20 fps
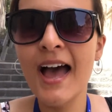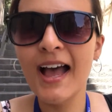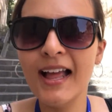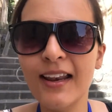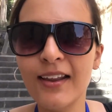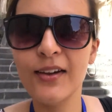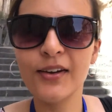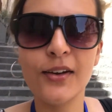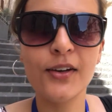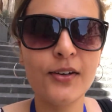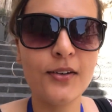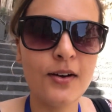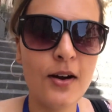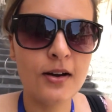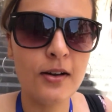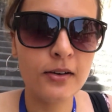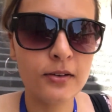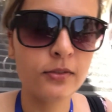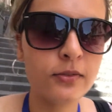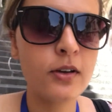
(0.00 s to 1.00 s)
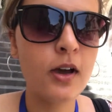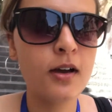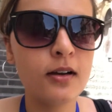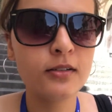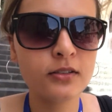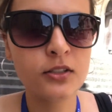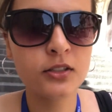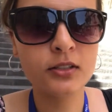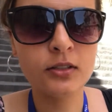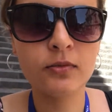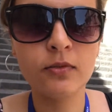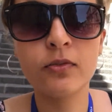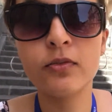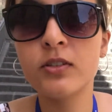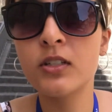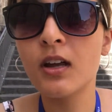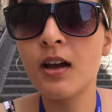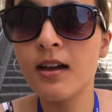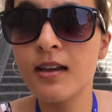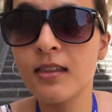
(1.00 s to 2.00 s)
Hello, I've just
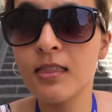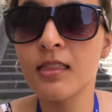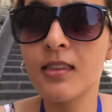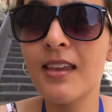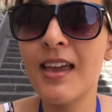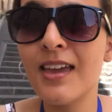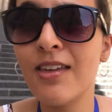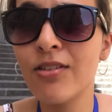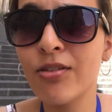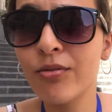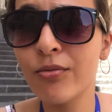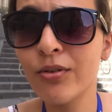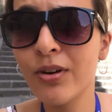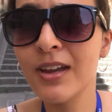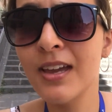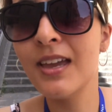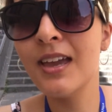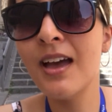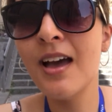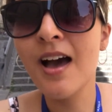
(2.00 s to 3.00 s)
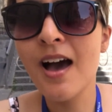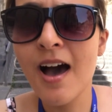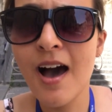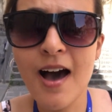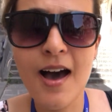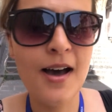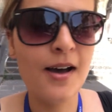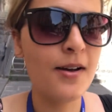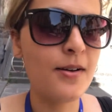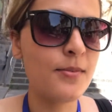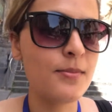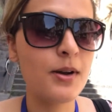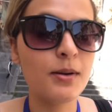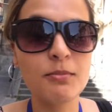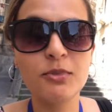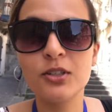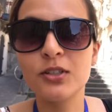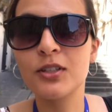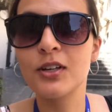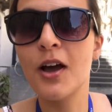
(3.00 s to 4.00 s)
started day three. Um, I'm
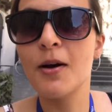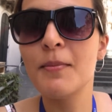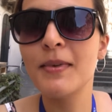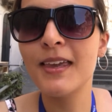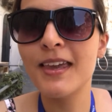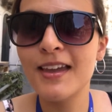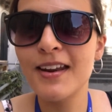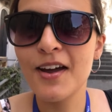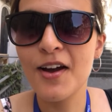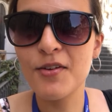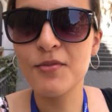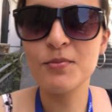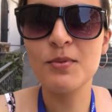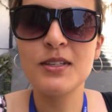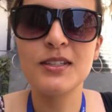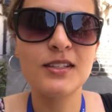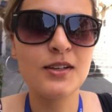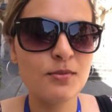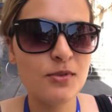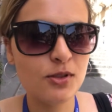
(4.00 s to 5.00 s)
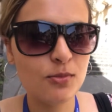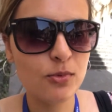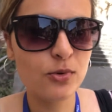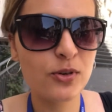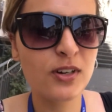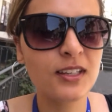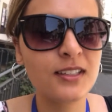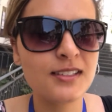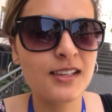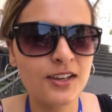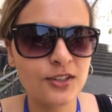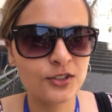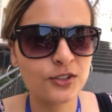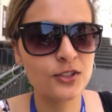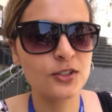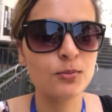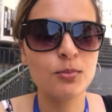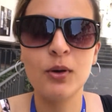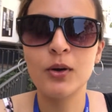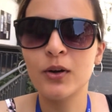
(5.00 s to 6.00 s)
just coming in. I've missed some of the morning
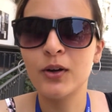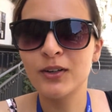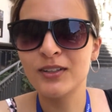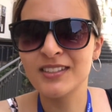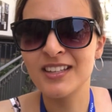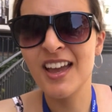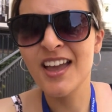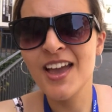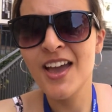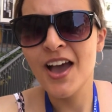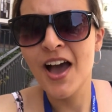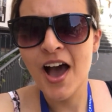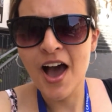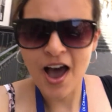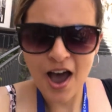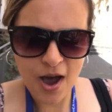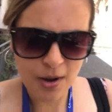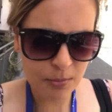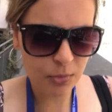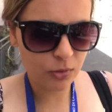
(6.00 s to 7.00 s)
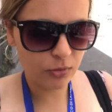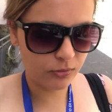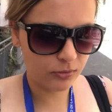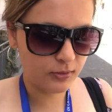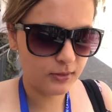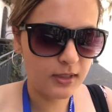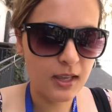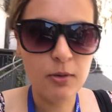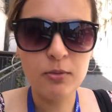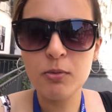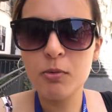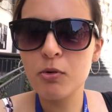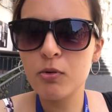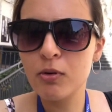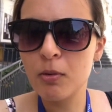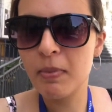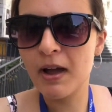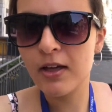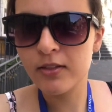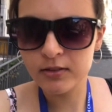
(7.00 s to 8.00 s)
sessions because I'm not, they were all
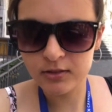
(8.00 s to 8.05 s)
about the